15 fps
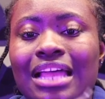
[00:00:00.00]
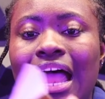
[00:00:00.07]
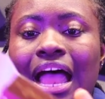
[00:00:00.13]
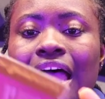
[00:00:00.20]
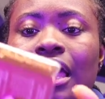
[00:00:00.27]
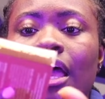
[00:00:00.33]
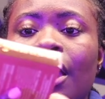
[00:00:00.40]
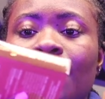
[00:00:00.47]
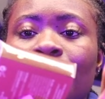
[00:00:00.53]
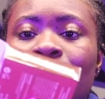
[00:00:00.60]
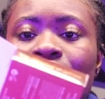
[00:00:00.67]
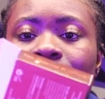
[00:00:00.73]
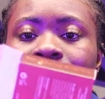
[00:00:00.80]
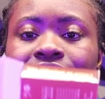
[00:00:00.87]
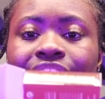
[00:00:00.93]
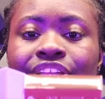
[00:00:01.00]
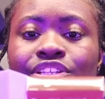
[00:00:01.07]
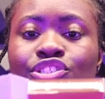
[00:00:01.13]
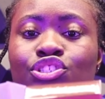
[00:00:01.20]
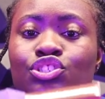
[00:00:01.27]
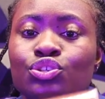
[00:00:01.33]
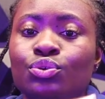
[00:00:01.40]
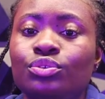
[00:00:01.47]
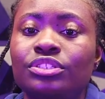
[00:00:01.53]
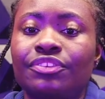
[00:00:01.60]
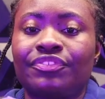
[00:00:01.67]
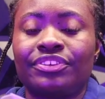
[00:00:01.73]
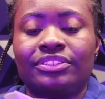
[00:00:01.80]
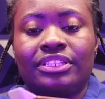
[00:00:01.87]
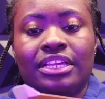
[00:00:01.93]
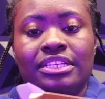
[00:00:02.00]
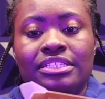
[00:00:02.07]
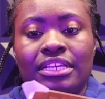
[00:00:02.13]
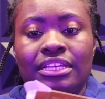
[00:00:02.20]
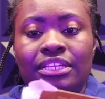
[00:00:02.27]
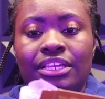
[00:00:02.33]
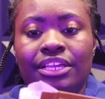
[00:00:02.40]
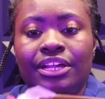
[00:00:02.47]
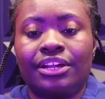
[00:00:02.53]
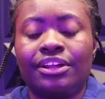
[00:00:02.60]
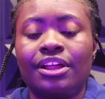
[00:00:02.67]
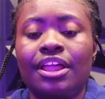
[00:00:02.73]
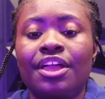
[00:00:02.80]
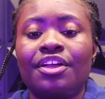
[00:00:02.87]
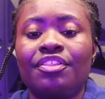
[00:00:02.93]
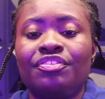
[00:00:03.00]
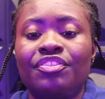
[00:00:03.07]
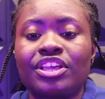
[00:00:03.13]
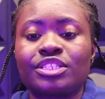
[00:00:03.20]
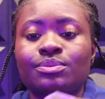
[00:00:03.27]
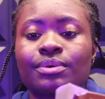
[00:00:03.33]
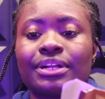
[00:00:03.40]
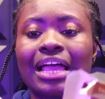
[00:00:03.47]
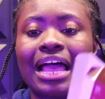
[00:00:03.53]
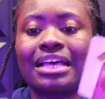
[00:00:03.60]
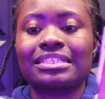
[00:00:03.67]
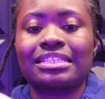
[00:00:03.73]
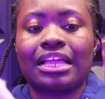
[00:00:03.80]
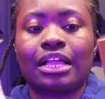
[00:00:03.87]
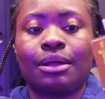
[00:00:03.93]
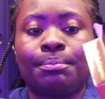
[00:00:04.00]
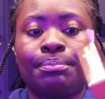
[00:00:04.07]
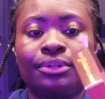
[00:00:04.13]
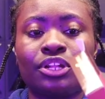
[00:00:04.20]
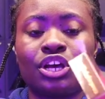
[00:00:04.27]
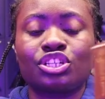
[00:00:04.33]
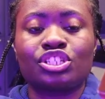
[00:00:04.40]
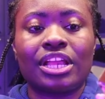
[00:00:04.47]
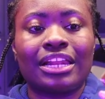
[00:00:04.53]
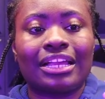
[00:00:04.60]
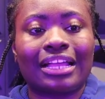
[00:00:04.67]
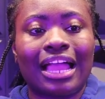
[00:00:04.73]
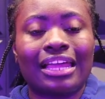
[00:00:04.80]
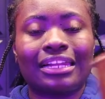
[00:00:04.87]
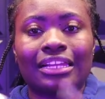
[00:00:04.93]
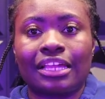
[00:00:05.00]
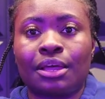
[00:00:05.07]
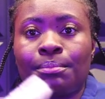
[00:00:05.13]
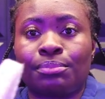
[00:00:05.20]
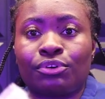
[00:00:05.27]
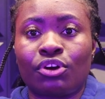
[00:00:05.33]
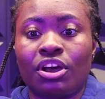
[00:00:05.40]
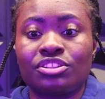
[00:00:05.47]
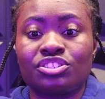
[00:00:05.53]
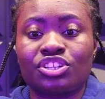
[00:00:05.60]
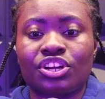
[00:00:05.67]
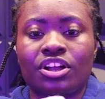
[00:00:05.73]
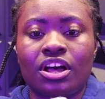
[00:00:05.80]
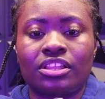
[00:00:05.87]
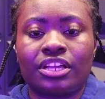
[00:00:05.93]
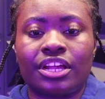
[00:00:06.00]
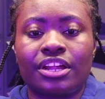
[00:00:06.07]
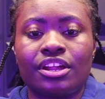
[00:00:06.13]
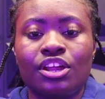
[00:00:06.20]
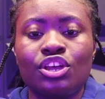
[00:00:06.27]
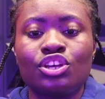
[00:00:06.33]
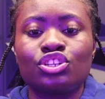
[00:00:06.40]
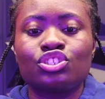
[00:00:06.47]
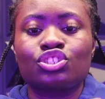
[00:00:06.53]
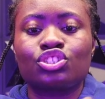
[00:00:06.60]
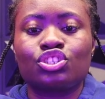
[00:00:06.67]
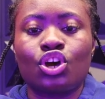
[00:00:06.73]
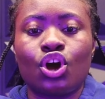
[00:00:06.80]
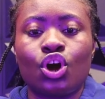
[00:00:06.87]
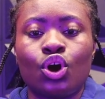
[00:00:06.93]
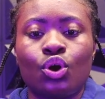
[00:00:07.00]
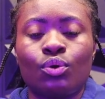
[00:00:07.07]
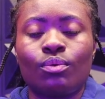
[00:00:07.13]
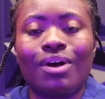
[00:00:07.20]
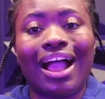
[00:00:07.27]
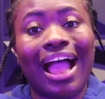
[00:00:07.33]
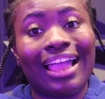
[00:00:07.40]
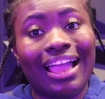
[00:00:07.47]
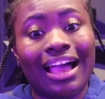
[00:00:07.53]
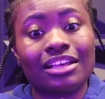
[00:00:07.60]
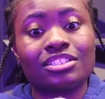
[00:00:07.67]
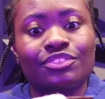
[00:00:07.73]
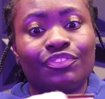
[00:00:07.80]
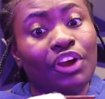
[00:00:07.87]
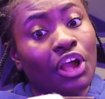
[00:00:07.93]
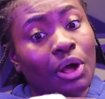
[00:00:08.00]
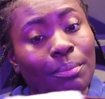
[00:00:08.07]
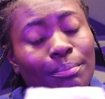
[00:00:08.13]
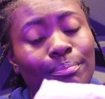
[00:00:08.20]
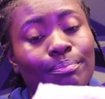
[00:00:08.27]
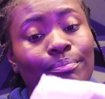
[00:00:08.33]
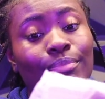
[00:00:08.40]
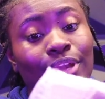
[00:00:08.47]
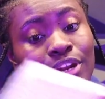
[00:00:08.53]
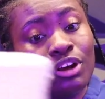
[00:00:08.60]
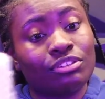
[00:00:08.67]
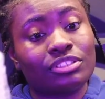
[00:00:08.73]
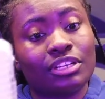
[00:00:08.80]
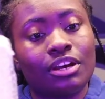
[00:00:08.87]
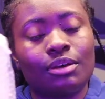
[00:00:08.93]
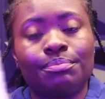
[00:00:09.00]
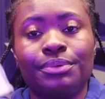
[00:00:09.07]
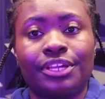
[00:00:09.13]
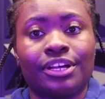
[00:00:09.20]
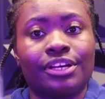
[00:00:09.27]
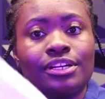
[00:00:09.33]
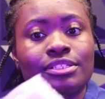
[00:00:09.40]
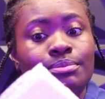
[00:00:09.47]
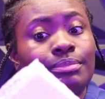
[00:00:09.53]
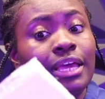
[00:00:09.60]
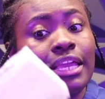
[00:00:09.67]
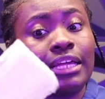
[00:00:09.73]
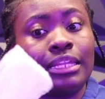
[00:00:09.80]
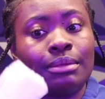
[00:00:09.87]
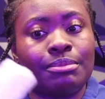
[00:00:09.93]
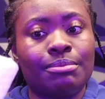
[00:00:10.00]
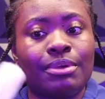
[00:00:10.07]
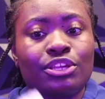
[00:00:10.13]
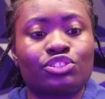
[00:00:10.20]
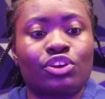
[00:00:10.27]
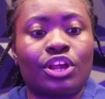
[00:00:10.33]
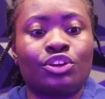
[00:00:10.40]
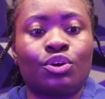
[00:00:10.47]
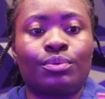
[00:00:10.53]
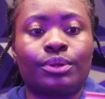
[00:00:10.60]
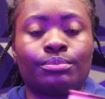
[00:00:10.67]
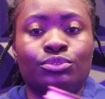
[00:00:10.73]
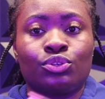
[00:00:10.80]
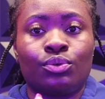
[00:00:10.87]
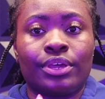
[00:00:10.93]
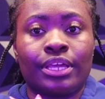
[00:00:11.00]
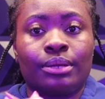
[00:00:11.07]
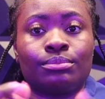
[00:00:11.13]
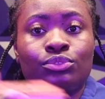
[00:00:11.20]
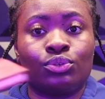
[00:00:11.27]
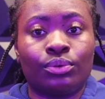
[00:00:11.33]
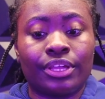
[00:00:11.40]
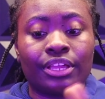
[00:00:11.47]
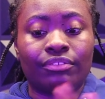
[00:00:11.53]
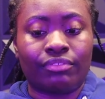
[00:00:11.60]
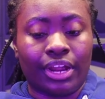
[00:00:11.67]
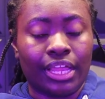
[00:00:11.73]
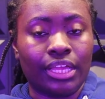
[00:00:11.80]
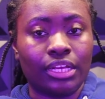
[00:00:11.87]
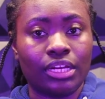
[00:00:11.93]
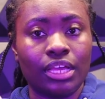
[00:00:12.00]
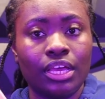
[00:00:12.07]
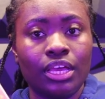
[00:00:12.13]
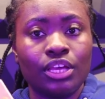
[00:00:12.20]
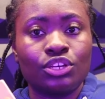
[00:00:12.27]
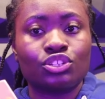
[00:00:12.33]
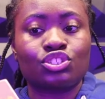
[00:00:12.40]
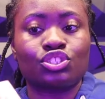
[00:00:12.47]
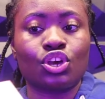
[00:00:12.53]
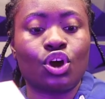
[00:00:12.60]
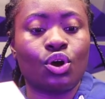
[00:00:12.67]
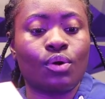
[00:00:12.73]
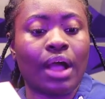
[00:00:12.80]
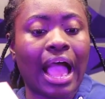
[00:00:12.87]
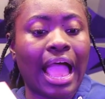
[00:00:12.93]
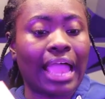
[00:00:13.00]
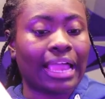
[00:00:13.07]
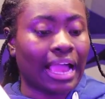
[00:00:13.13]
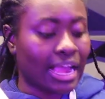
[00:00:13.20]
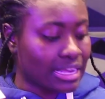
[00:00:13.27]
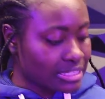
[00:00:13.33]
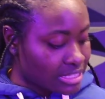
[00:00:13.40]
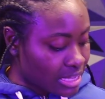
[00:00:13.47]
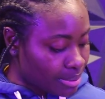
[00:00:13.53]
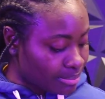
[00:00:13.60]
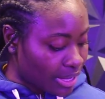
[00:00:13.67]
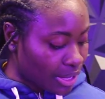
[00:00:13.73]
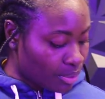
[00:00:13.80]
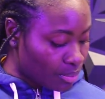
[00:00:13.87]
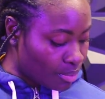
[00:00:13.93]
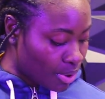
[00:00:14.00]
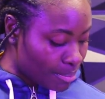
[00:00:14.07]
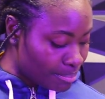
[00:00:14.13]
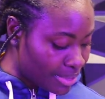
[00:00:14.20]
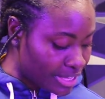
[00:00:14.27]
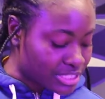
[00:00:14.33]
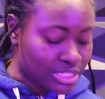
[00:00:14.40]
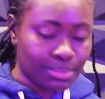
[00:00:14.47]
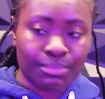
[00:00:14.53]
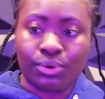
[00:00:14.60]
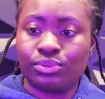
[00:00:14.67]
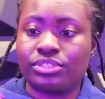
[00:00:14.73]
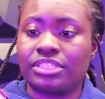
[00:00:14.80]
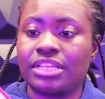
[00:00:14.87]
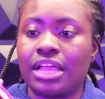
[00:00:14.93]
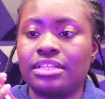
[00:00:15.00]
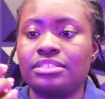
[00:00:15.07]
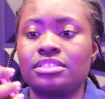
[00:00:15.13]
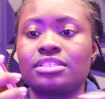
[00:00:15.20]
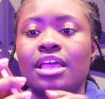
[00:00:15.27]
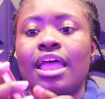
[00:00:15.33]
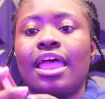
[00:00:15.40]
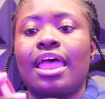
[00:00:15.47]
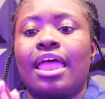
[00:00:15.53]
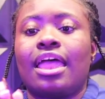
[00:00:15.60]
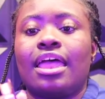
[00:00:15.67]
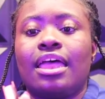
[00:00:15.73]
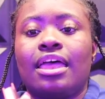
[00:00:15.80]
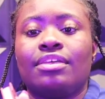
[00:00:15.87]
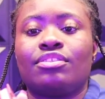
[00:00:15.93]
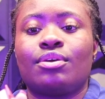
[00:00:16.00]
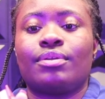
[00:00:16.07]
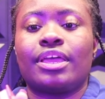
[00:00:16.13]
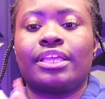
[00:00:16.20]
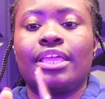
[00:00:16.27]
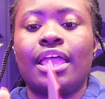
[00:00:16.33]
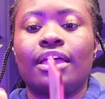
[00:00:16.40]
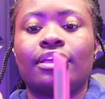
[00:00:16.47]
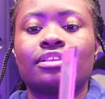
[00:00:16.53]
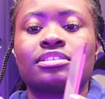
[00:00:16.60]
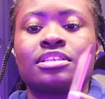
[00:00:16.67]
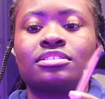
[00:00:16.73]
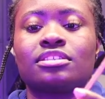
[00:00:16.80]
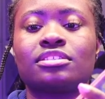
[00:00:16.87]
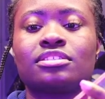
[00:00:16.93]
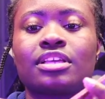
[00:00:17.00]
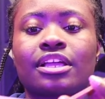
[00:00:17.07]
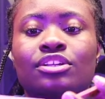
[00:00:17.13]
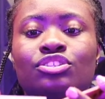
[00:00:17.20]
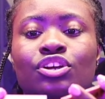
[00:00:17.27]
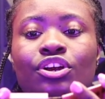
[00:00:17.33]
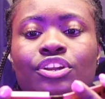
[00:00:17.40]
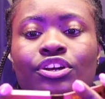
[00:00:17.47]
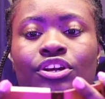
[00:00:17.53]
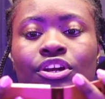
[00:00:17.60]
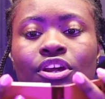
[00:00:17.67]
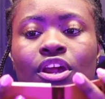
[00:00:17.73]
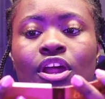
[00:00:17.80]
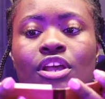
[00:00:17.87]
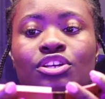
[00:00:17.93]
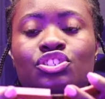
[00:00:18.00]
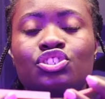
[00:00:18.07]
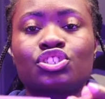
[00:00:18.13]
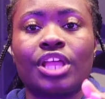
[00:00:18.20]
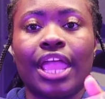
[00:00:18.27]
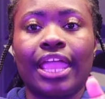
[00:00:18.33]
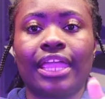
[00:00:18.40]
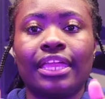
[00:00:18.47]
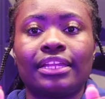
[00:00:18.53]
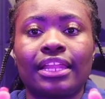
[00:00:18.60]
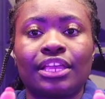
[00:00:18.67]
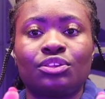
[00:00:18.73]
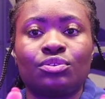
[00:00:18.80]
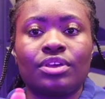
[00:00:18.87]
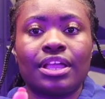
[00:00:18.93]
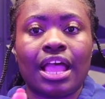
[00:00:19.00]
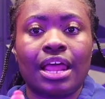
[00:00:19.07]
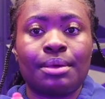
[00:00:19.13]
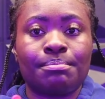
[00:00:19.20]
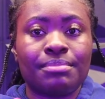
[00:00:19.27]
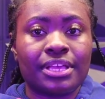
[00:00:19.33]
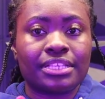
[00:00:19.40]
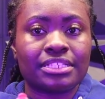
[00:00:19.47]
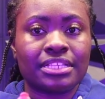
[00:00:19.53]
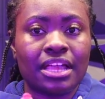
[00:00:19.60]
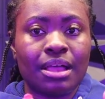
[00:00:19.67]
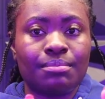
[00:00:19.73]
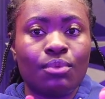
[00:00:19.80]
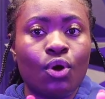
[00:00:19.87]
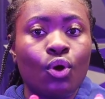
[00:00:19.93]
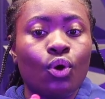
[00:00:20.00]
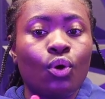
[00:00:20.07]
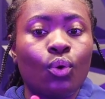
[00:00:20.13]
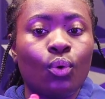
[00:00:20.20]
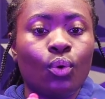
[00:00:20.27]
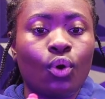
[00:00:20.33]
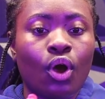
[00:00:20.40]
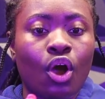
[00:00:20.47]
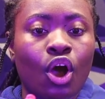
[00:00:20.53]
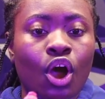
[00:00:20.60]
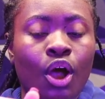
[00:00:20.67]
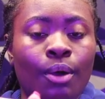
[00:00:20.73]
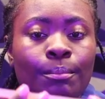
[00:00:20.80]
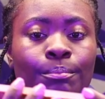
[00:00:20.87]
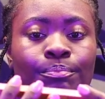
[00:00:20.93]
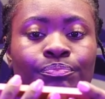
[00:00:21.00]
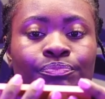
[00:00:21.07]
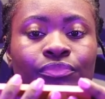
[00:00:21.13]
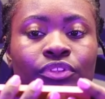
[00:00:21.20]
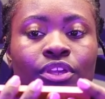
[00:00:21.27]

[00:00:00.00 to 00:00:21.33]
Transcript: that there is two different things in here. This one has like a blush and a kind of like a bronzer color. So I asked for help in Ulta because I'm like, let me make sure I know what I'm doing and I'm doing it right. So I asked them like what makes the most sense, and they were like, yeah, since it's like a darker shade, like you can kind of mix them, um,